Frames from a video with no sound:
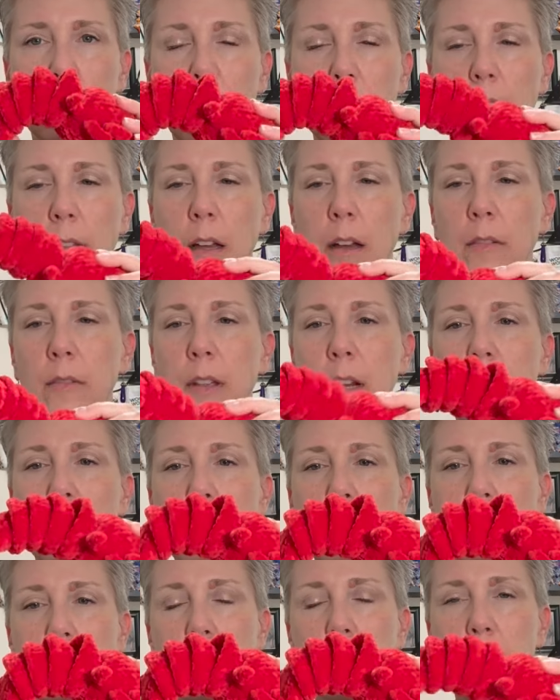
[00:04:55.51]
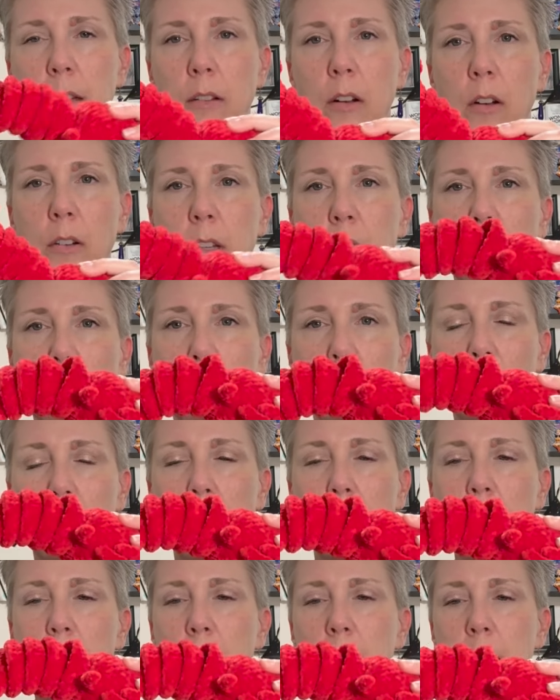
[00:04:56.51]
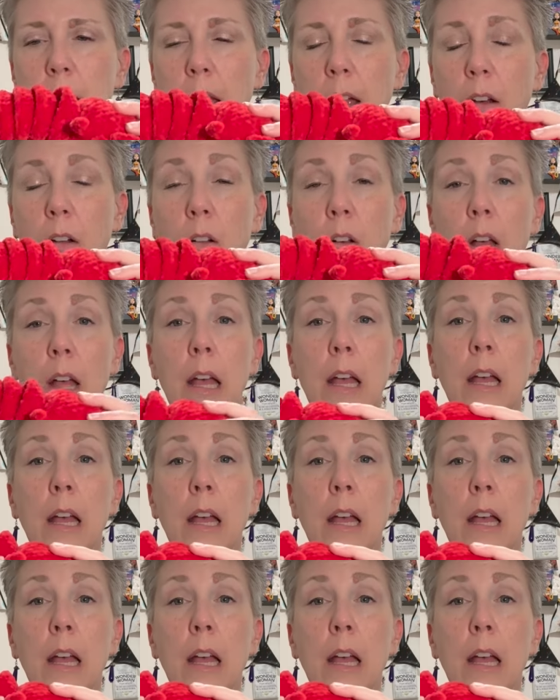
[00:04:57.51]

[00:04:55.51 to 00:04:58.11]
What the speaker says: I love that it has this articulating tail.